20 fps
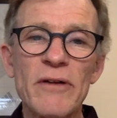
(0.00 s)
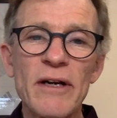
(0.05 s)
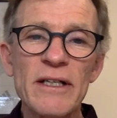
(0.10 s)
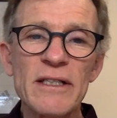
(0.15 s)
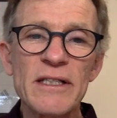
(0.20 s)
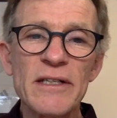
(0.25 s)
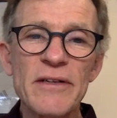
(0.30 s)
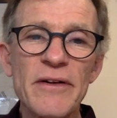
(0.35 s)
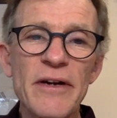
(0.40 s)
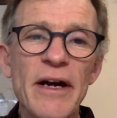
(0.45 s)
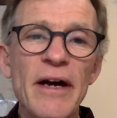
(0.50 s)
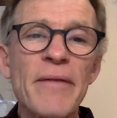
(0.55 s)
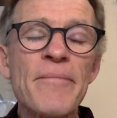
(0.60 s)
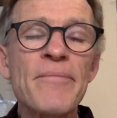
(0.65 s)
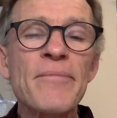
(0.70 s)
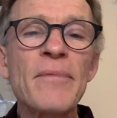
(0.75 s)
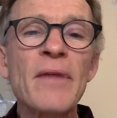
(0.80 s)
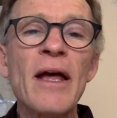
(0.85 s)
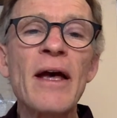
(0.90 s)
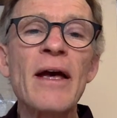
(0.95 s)
criteria.
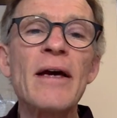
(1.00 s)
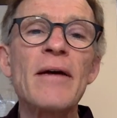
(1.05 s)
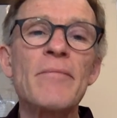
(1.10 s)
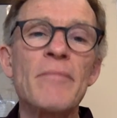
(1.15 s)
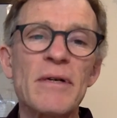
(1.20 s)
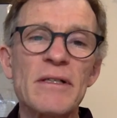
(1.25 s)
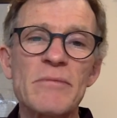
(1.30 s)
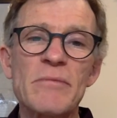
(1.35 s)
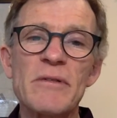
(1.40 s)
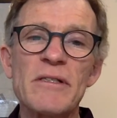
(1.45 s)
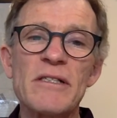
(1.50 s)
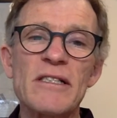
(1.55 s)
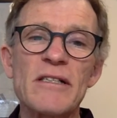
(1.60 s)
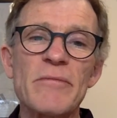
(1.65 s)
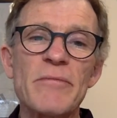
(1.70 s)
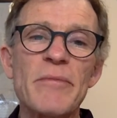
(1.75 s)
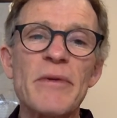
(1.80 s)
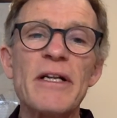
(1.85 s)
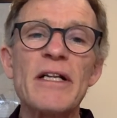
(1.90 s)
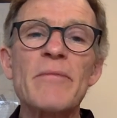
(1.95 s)
It must be
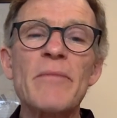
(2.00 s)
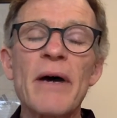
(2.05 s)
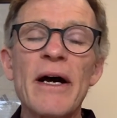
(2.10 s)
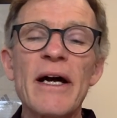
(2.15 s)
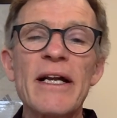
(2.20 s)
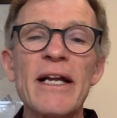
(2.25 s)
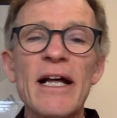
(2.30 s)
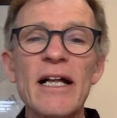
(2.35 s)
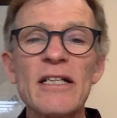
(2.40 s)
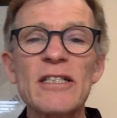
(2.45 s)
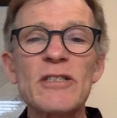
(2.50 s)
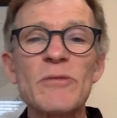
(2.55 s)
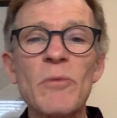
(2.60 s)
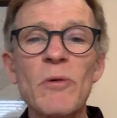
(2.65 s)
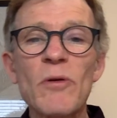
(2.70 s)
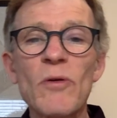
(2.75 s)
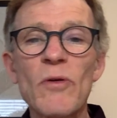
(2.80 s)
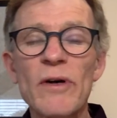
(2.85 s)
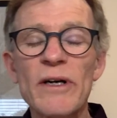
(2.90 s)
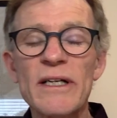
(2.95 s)
submitted by an
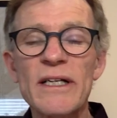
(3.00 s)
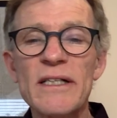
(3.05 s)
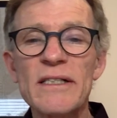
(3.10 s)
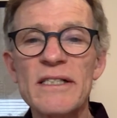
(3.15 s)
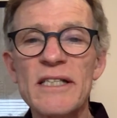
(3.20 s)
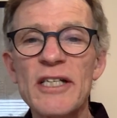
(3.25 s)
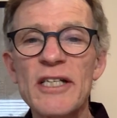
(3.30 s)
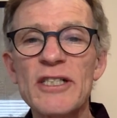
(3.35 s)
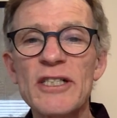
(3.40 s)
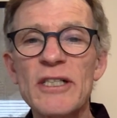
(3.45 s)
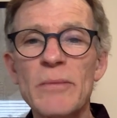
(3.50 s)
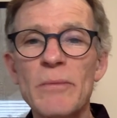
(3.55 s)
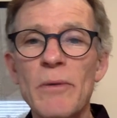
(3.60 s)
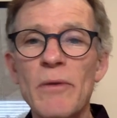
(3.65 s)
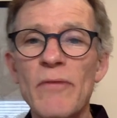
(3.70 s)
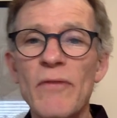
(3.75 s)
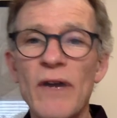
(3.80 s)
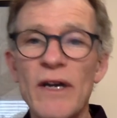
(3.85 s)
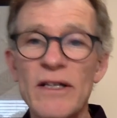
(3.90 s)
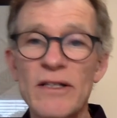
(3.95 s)
eligible organization and
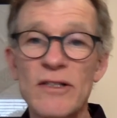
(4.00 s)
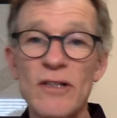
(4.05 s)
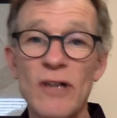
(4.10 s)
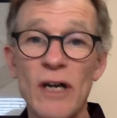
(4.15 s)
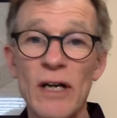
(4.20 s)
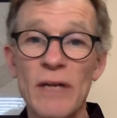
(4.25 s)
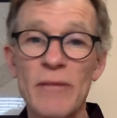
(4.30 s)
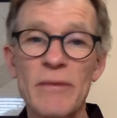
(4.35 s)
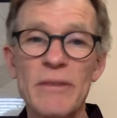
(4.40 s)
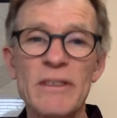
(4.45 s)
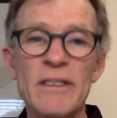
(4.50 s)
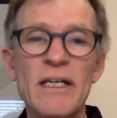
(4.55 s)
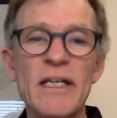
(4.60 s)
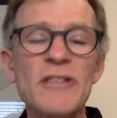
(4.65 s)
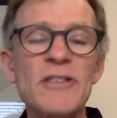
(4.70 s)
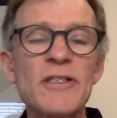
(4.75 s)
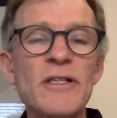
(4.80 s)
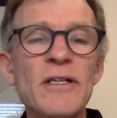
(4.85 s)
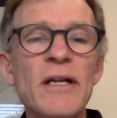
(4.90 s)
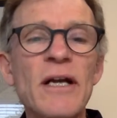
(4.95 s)
provides
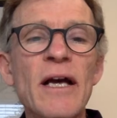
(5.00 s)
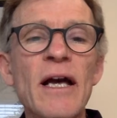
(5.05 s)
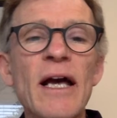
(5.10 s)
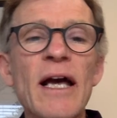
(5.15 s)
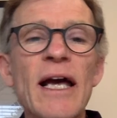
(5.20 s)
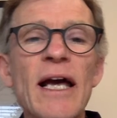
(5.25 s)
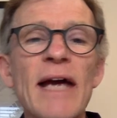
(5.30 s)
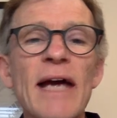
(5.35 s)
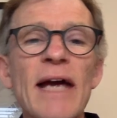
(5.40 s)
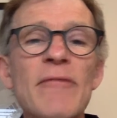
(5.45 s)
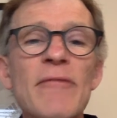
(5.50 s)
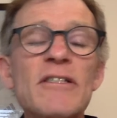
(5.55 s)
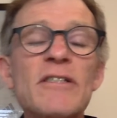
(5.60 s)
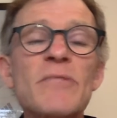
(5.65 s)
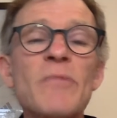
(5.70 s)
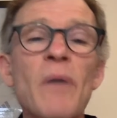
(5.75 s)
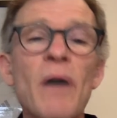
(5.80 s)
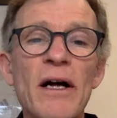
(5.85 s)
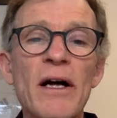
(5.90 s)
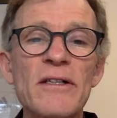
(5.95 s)
documentation. It
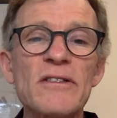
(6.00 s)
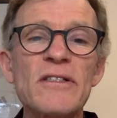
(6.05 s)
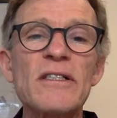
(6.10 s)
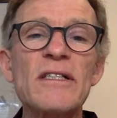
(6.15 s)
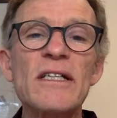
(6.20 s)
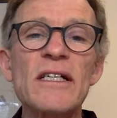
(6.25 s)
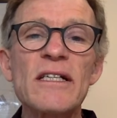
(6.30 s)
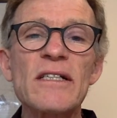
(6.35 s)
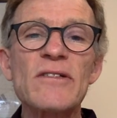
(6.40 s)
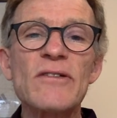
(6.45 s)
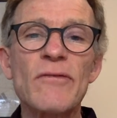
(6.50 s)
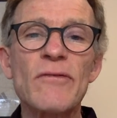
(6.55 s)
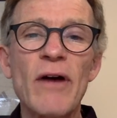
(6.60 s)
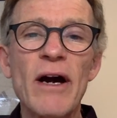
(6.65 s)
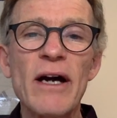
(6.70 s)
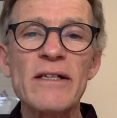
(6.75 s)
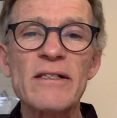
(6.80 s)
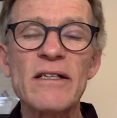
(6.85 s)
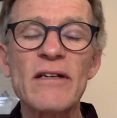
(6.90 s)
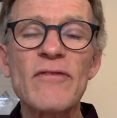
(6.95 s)
responds to needs
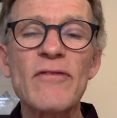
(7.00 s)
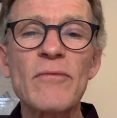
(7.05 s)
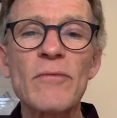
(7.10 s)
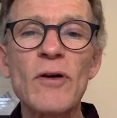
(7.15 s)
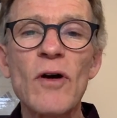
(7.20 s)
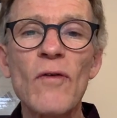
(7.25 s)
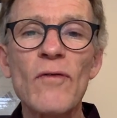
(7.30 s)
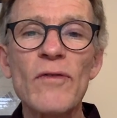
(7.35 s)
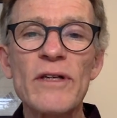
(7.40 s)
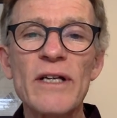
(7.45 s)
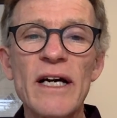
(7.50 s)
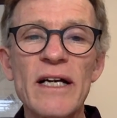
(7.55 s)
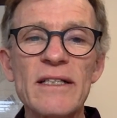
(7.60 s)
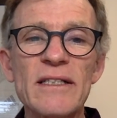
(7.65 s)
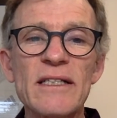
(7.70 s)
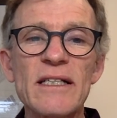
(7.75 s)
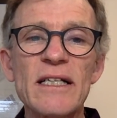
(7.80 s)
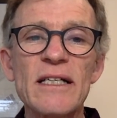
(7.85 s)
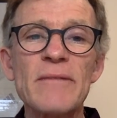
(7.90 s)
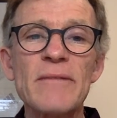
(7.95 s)
arising from COVID
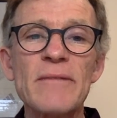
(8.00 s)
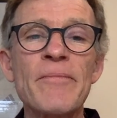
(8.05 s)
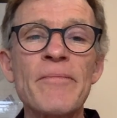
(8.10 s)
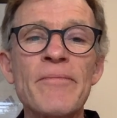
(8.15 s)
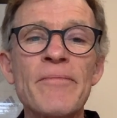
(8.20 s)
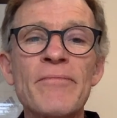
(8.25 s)
19.